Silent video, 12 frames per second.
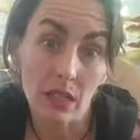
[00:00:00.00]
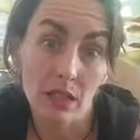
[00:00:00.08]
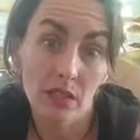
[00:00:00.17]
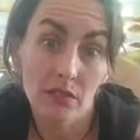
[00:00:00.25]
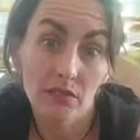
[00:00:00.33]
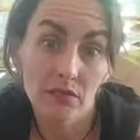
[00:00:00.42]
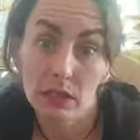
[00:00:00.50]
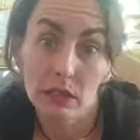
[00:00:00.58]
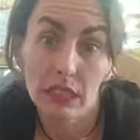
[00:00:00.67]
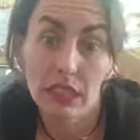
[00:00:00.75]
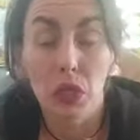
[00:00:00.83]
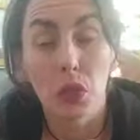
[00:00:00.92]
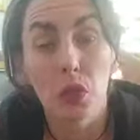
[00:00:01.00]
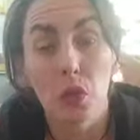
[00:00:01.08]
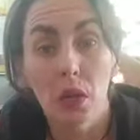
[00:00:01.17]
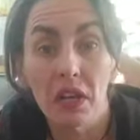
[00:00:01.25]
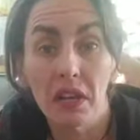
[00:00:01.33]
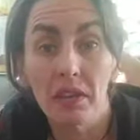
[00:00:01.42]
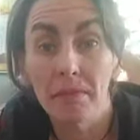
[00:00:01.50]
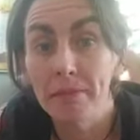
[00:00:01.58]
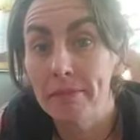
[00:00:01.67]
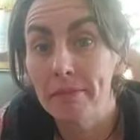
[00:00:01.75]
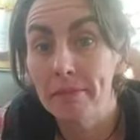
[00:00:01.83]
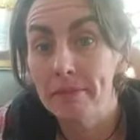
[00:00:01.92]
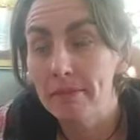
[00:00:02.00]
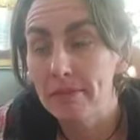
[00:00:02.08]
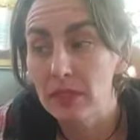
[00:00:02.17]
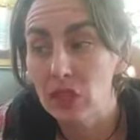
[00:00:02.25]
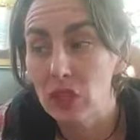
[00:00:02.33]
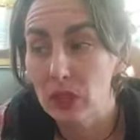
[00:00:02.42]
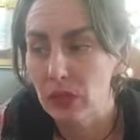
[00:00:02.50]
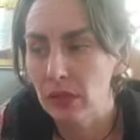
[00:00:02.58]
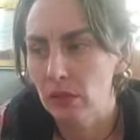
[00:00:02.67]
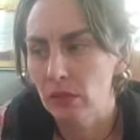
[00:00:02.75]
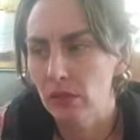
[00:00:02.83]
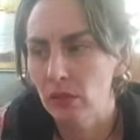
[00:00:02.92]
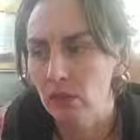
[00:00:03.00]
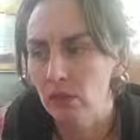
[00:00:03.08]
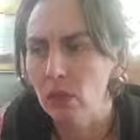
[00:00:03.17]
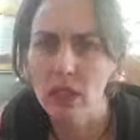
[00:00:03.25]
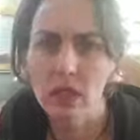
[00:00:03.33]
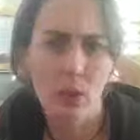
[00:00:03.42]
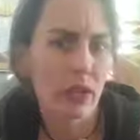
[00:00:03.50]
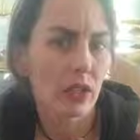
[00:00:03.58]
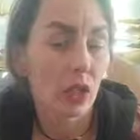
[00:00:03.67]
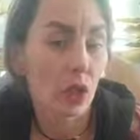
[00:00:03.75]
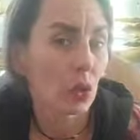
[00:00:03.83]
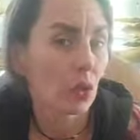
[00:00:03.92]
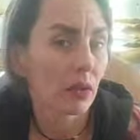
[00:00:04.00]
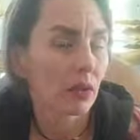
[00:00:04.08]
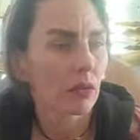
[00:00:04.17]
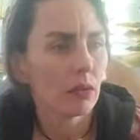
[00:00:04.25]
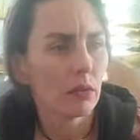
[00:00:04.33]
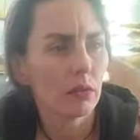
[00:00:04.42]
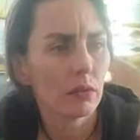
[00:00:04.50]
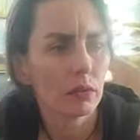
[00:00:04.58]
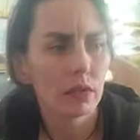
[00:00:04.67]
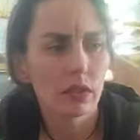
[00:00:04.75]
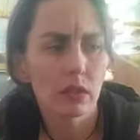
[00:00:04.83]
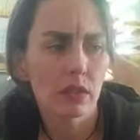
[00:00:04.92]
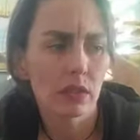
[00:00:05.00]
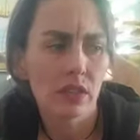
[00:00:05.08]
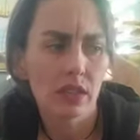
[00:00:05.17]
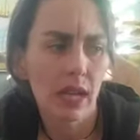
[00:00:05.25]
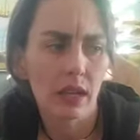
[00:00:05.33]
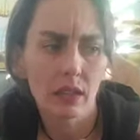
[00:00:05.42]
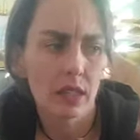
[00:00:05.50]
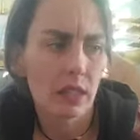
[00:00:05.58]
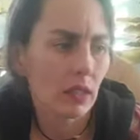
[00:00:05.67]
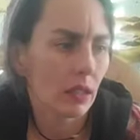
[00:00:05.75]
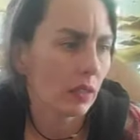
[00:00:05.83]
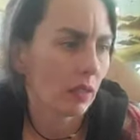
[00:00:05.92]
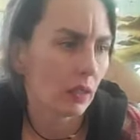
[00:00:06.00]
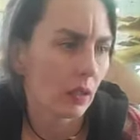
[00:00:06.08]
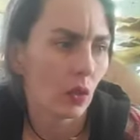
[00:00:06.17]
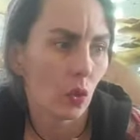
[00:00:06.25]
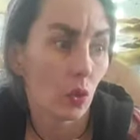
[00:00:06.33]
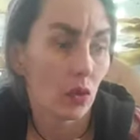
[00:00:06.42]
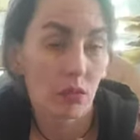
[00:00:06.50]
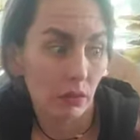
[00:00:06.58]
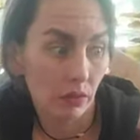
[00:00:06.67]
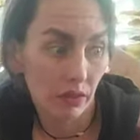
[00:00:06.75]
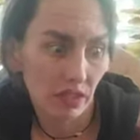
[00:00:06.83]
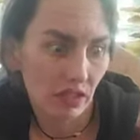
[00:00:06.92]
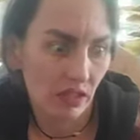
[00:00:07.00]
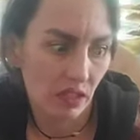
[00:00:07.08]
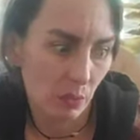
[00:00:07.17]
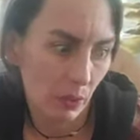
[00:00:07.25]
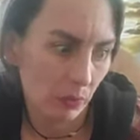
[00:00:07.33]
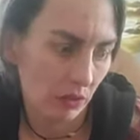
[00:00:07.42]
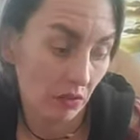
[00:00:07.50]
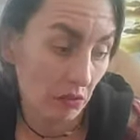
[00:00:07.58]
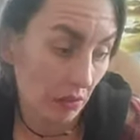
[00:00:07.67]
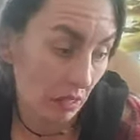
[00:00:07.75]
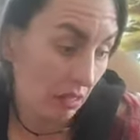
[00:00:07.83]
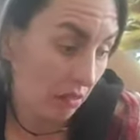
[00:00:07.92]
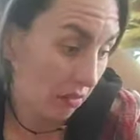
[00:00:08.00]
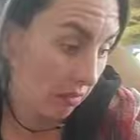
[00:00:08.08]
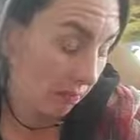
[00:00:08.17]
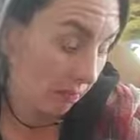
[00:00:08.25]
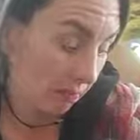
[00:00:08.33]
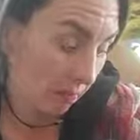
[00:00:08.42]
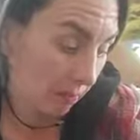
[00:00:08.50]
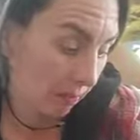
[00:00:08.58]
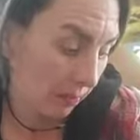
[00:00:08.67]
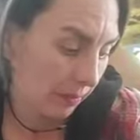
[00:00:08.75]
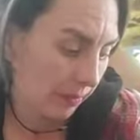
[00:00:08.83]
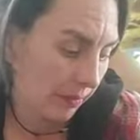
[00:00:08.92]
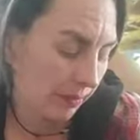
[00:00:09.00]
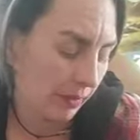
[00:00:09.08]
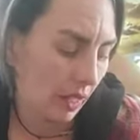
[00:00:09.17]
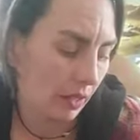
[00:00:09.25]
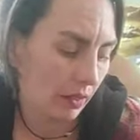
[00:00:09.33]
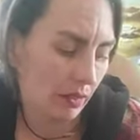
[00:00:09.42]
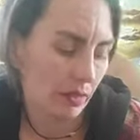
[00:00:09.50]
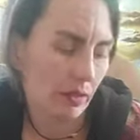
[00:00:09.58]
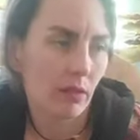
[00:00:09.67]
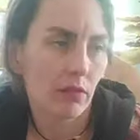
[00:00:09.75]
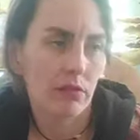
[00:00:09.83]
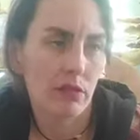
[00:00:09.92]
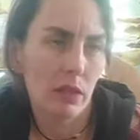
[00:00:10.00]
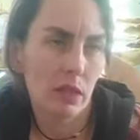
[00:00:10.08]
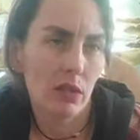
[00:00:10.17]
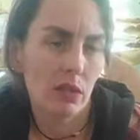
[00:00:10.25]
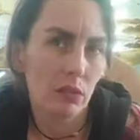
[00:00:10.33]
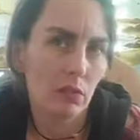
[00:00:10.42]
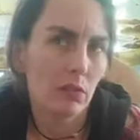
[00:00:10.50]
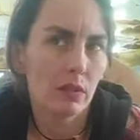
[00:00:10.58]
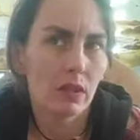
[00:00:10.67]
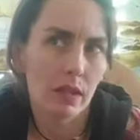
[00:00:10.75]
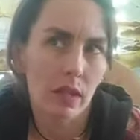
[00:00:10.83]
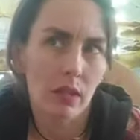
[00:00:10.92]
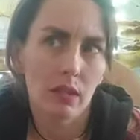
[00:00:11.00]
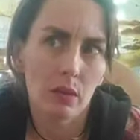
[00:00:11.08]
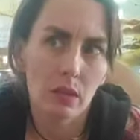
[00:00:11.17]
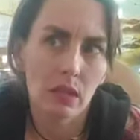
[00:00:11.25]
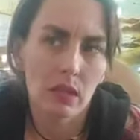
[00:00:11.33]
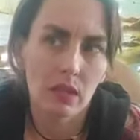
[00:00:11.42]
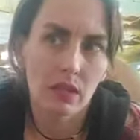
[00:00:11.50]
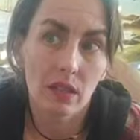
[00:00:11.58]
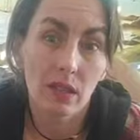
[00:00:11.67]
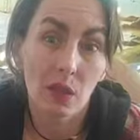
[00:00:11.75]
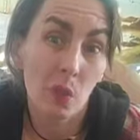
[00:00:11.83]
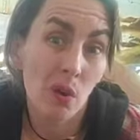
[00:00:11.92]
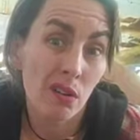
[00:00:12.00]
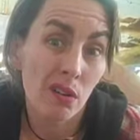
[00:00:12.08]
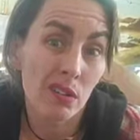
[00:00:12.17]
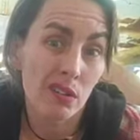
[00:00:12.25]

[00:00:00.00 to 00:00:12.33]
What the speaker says: I don't really know what to do. I don't know where to go. I don't know exactly what all of this is supposed to look like. And I don't really know exactly what it is that I want.